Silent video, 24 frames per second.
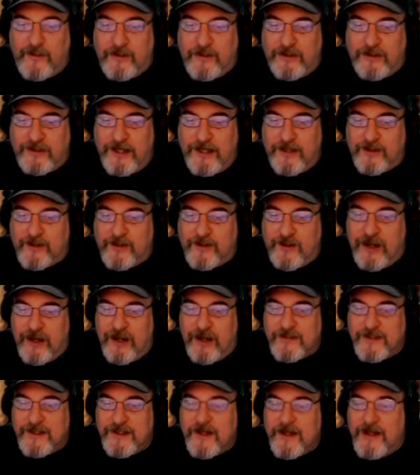death
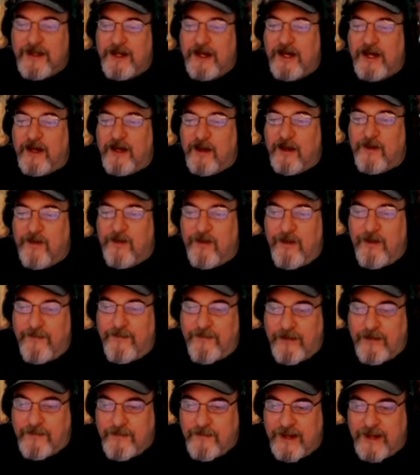traps and
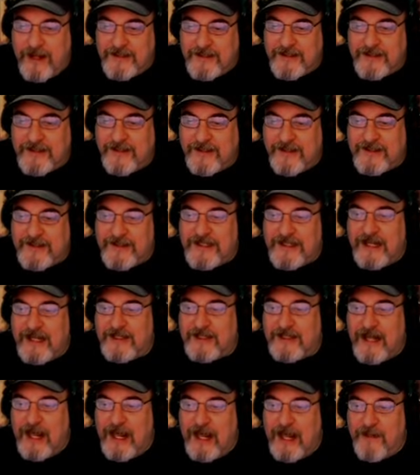horrific monsters set
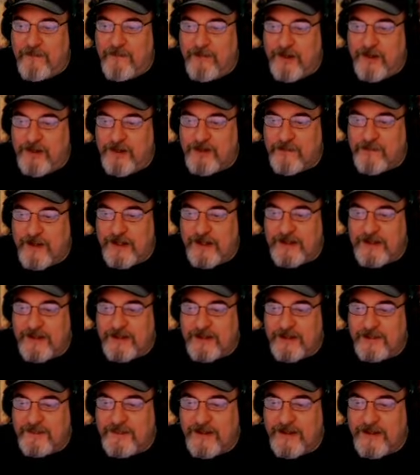to ambush
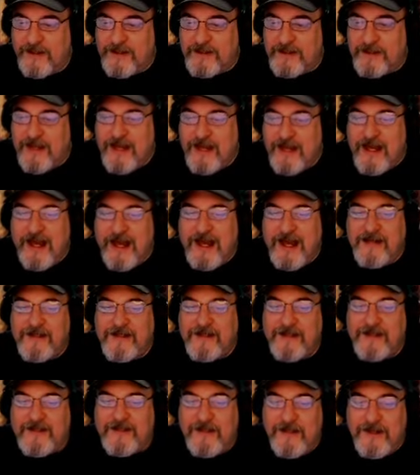participants as
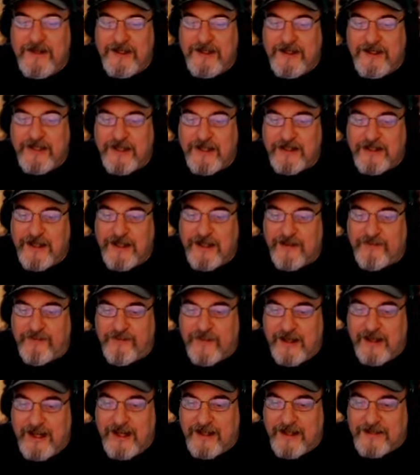soon as they set
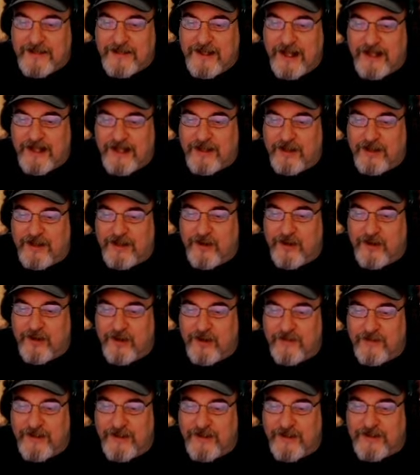foot outside the door
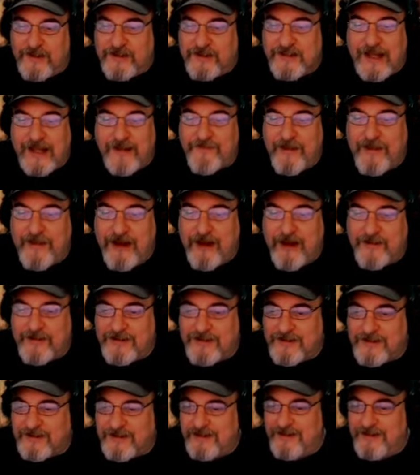of their safe house.